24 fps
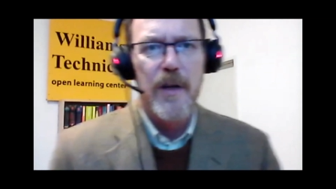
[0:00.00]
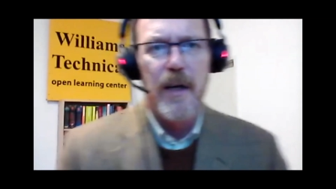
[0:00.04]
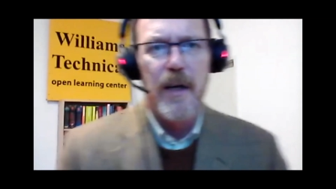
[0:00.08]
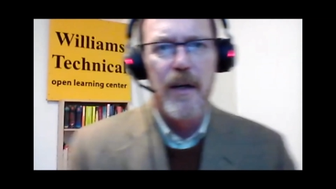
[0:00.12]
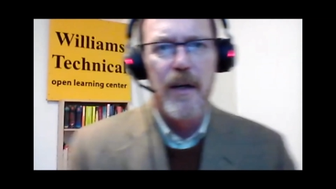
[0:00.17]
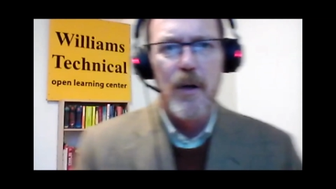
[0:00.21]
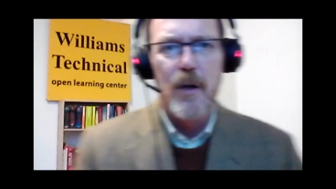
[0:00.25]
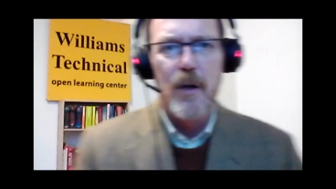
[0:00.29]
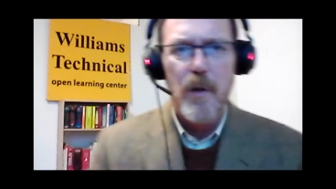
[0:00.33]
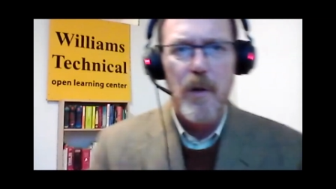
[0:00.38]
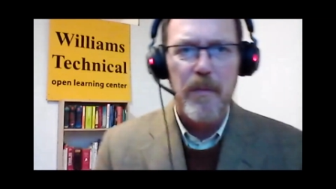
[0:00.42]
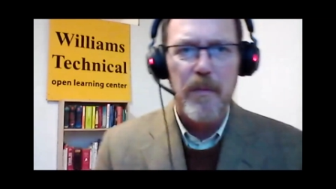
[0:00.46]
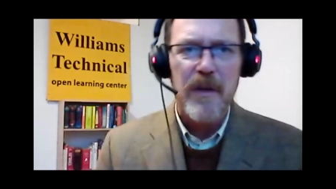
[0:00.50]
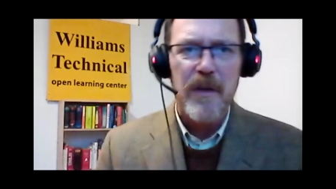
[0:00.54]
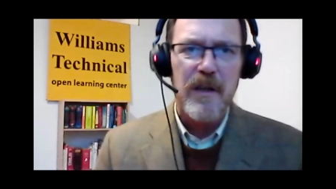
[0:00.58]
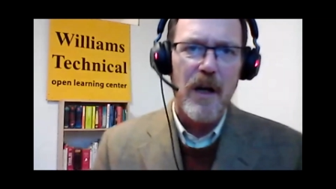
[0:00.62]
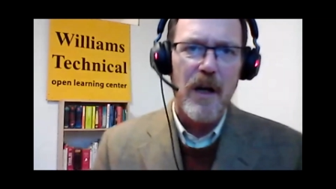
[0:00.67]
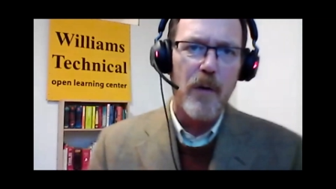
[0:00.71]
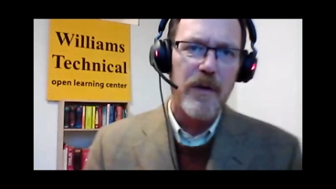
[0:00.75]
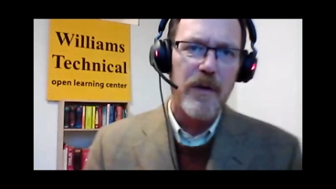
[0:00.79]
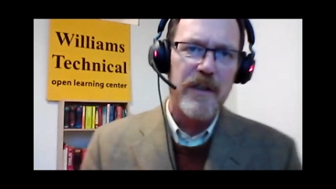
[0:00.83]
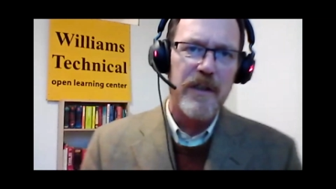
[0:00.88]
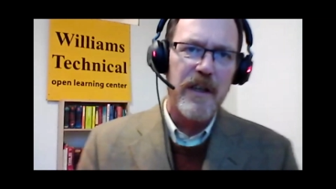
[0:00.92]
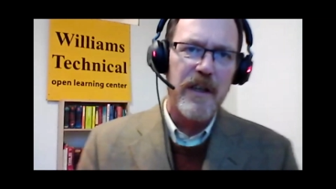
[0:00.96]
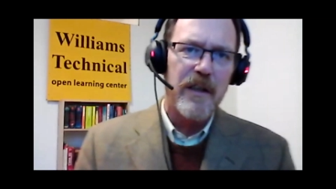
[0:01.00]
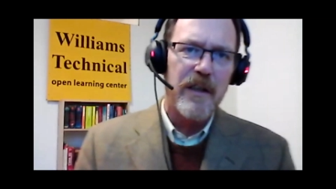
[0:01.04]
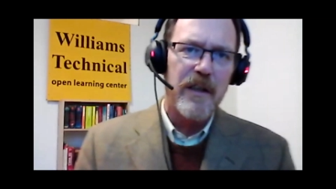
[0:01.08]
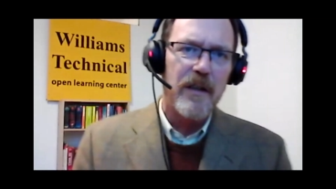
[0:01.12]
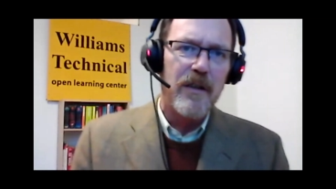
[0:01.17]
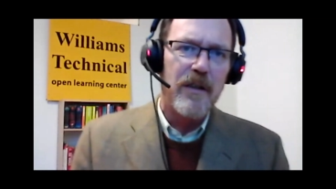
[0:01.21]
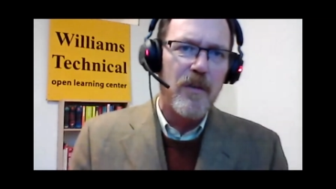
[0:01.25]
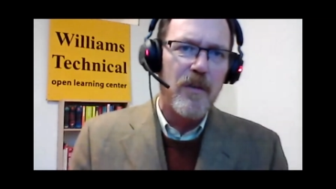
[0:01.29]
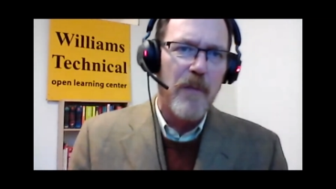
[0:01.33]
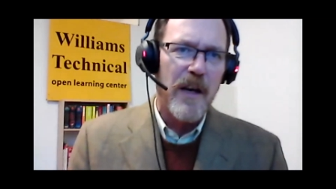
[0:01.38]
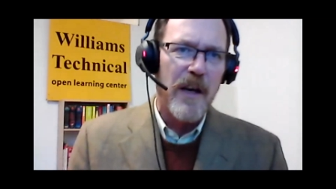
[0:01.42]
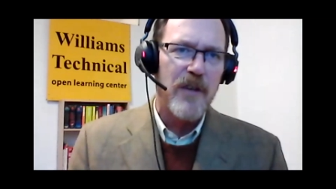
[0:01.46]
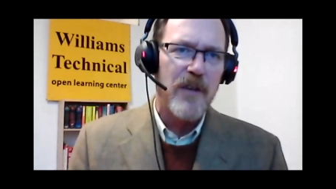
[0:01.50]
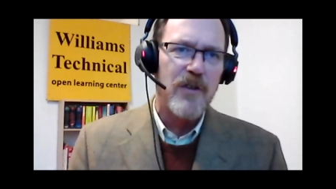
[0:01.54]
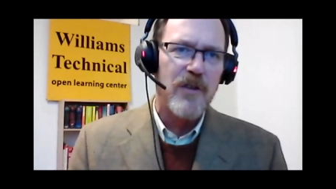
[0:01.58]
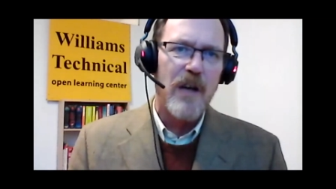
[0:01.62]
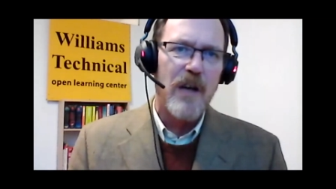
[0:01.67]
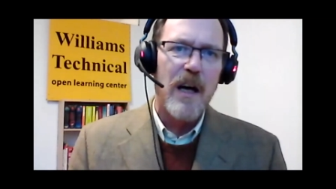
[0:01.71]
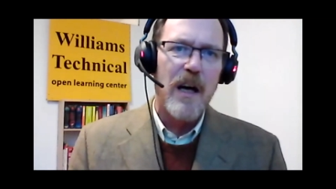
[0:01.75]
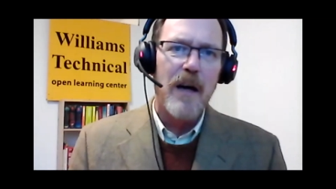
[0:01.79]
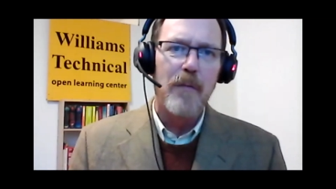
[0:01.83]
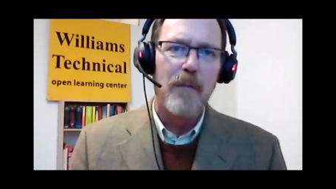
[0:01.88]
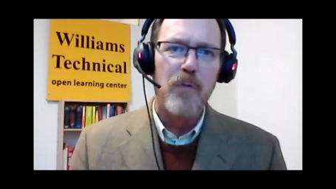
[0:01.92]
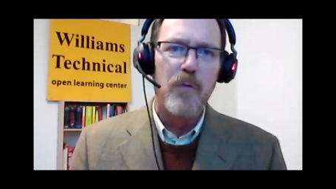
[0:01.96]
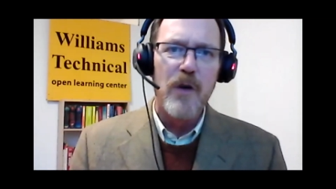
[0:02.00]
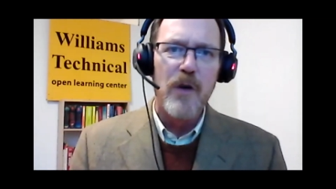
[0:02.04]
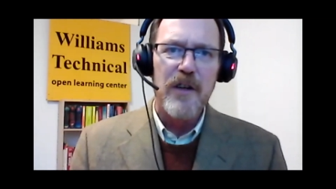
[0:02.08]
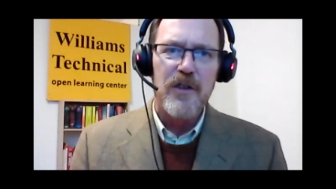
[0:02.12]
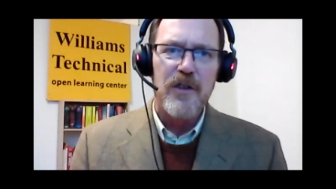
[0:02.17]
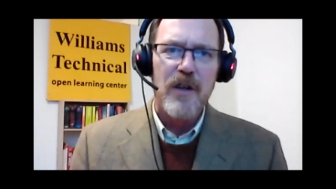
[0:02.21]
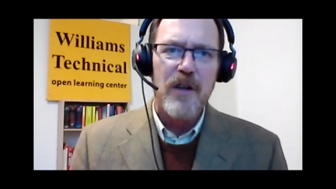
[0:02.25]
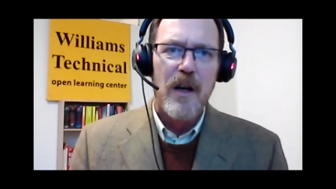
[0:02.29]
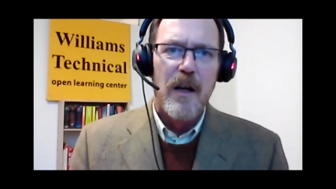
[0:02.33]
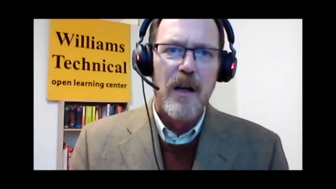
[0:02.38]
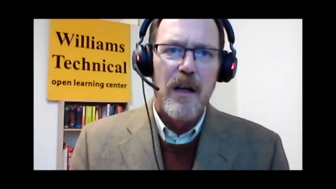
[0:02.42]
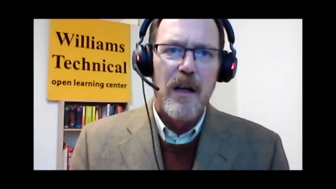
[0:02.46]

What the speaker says: and equipment I would need to do my job, which